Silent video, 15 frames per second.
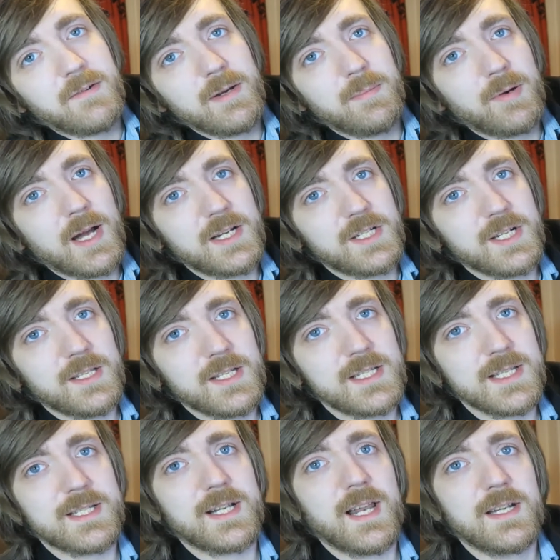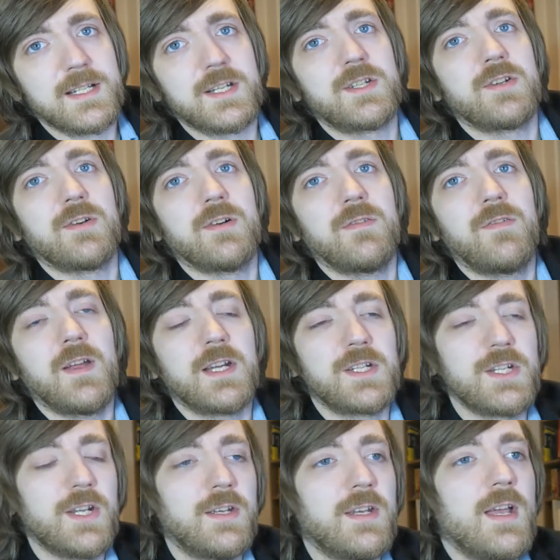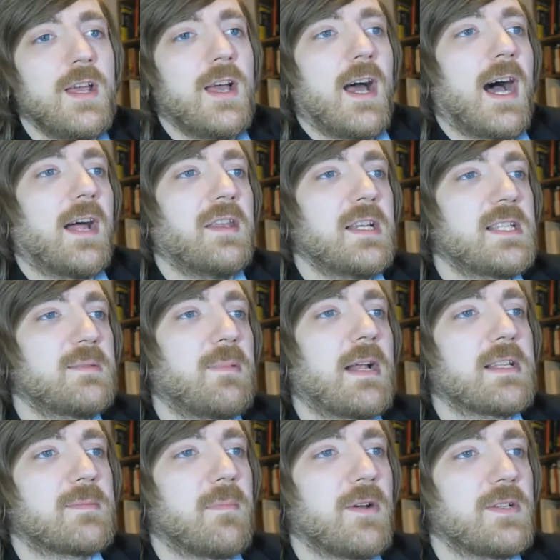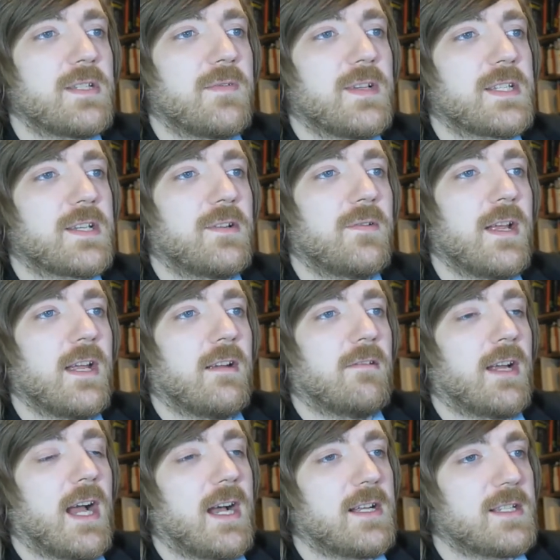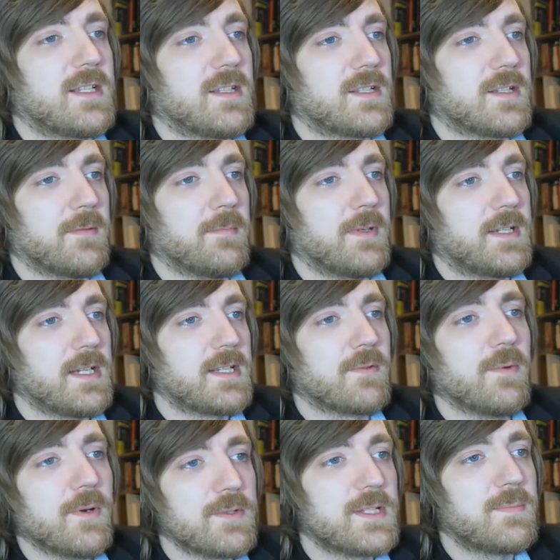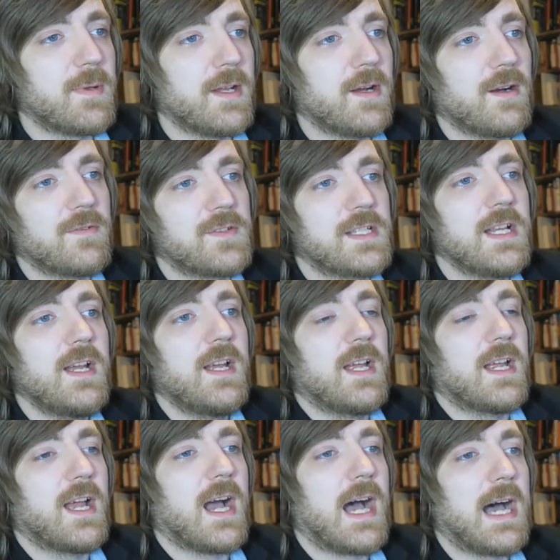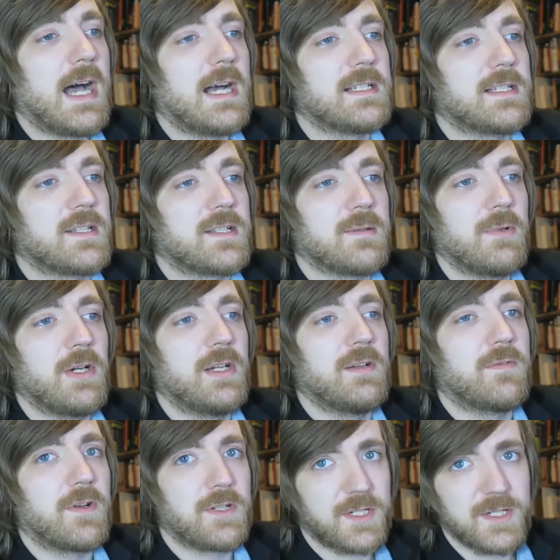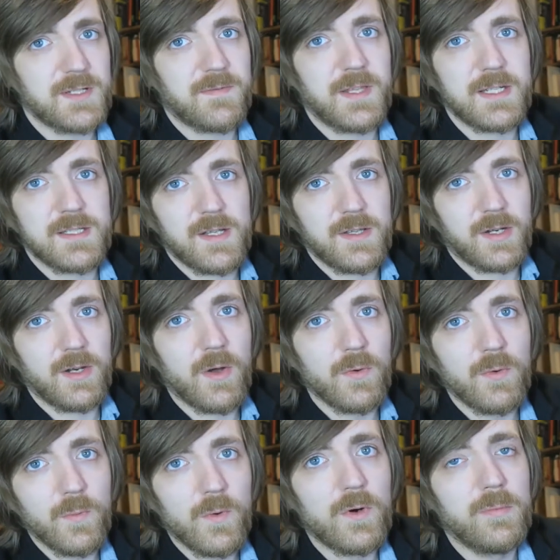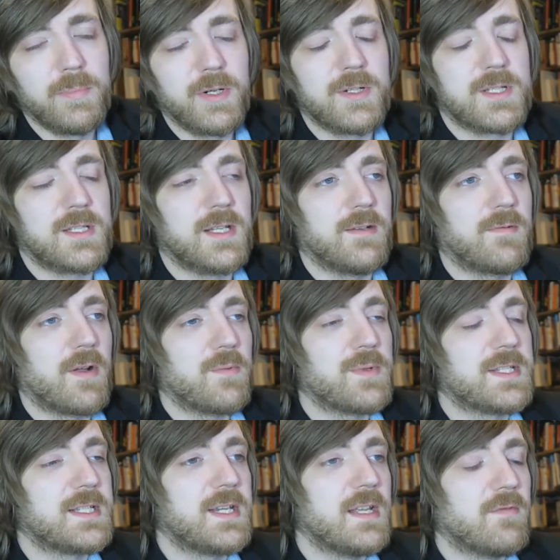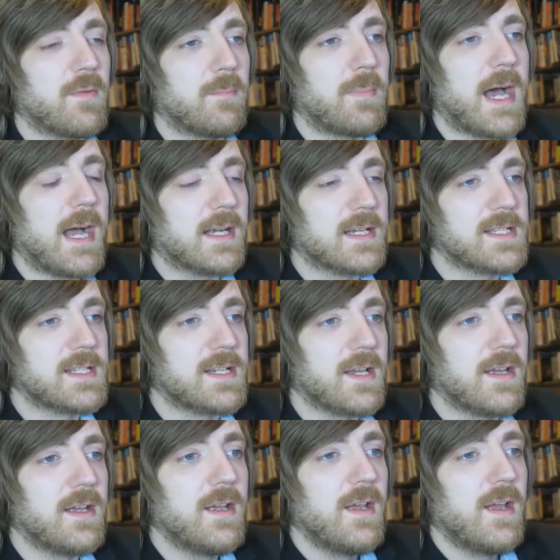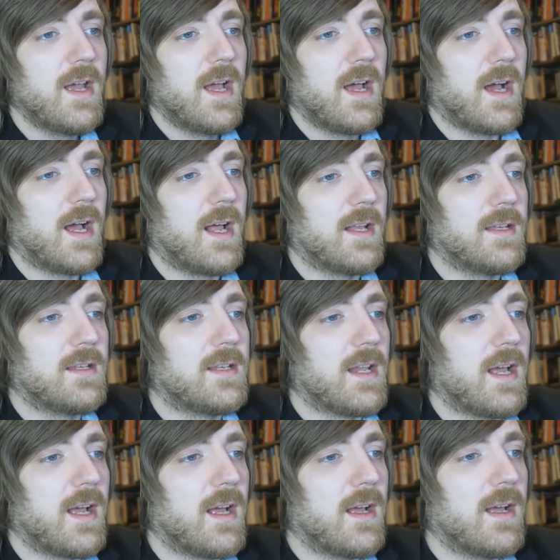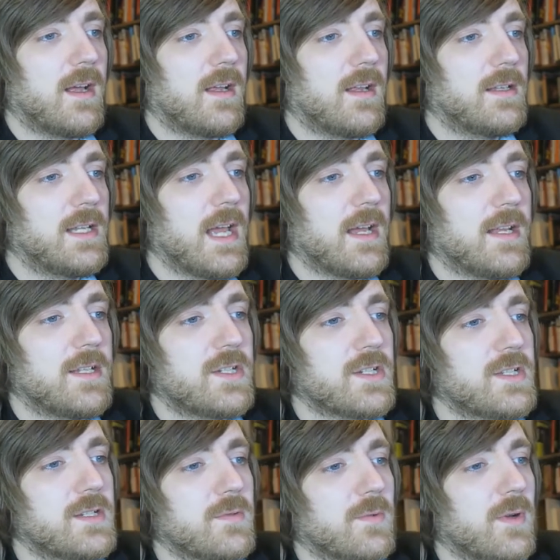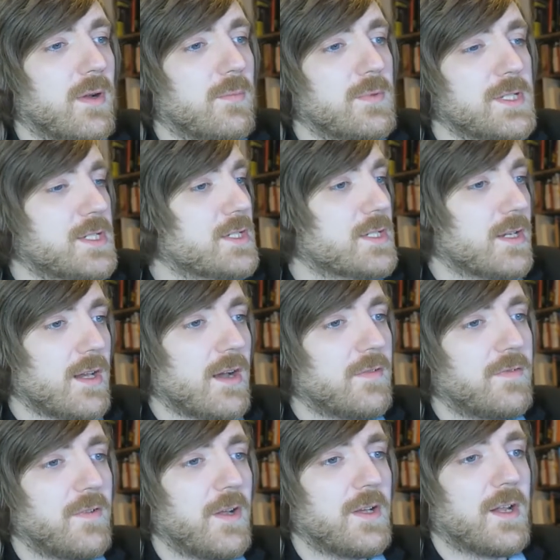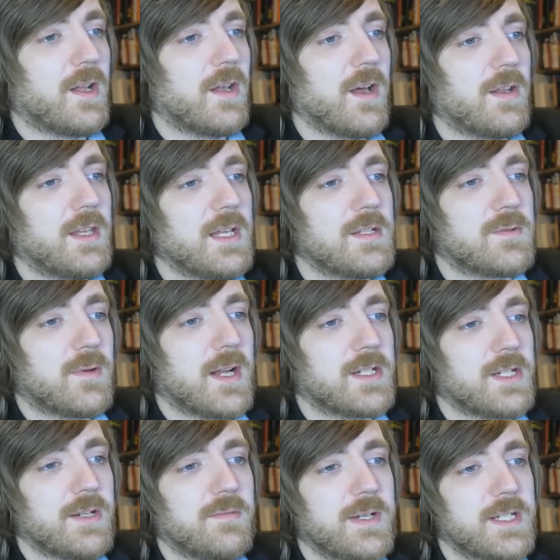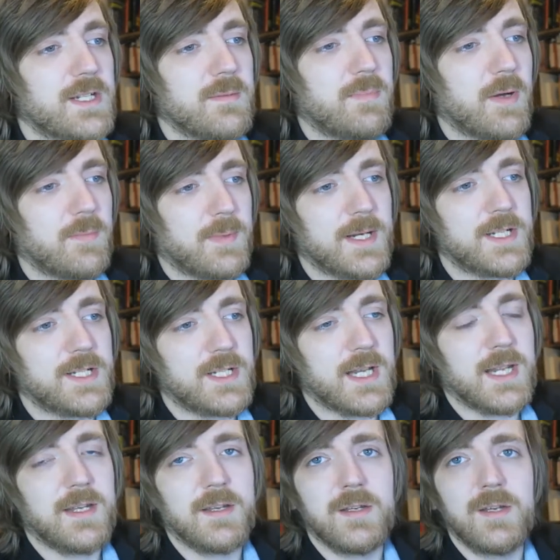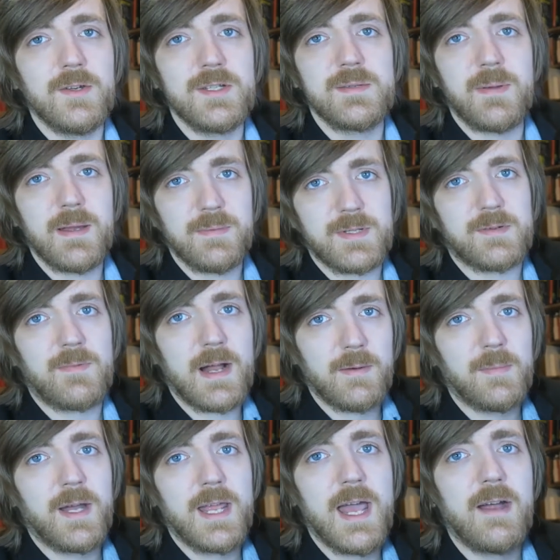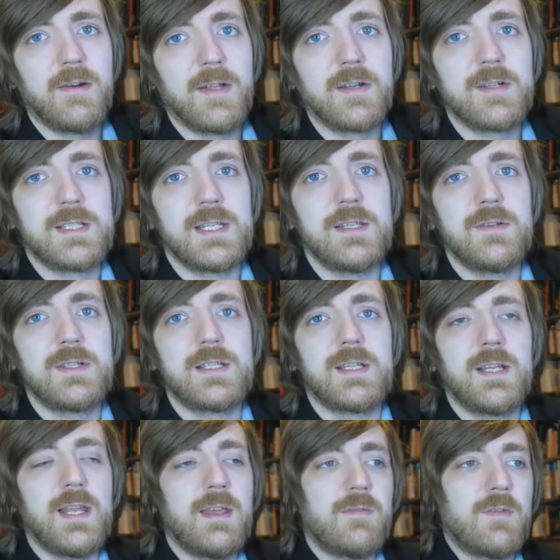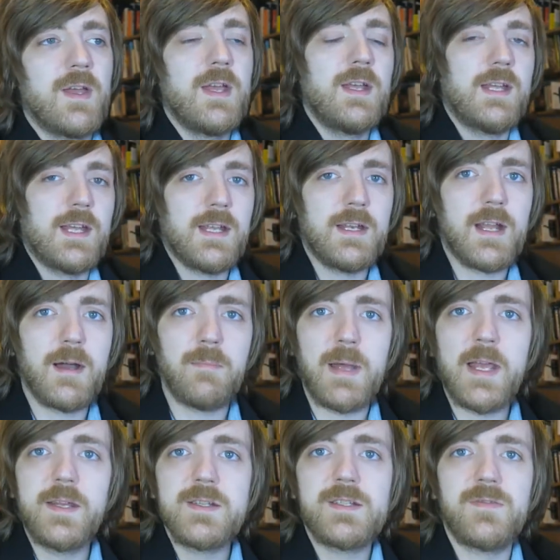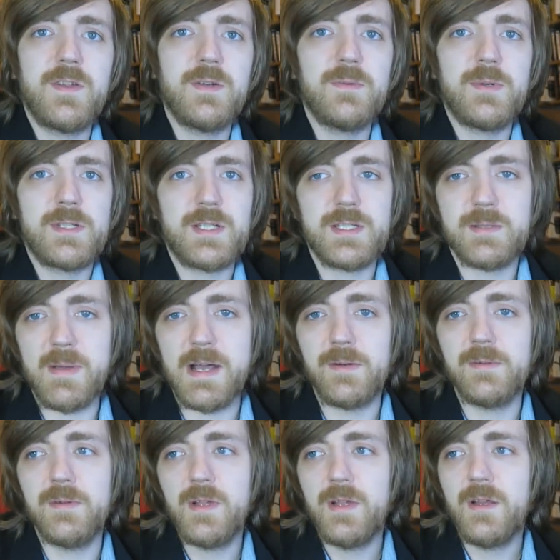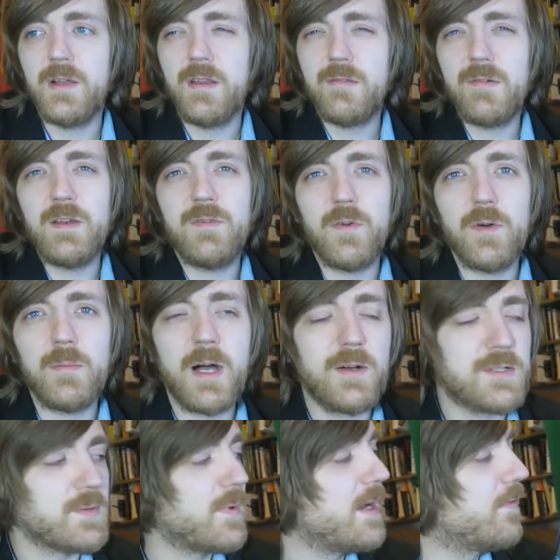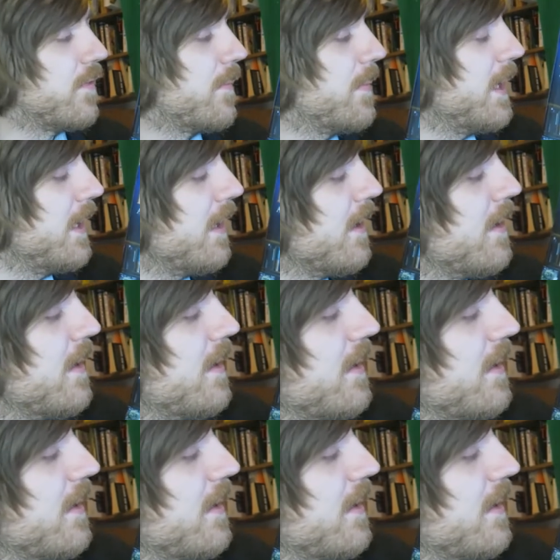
Terry Pratchett. This is collected short of fiction, and this spans most of his career. It has some Discworld spin offs, it has some early versions of things like the Long War books that he wrote with Stephen Baxter, and uh, yeah, it just was just a lot of fun. A lot of these were actually originally published in newspapers around my area because he used to live in uh, Beaconsfield, which is about three four miles away from me.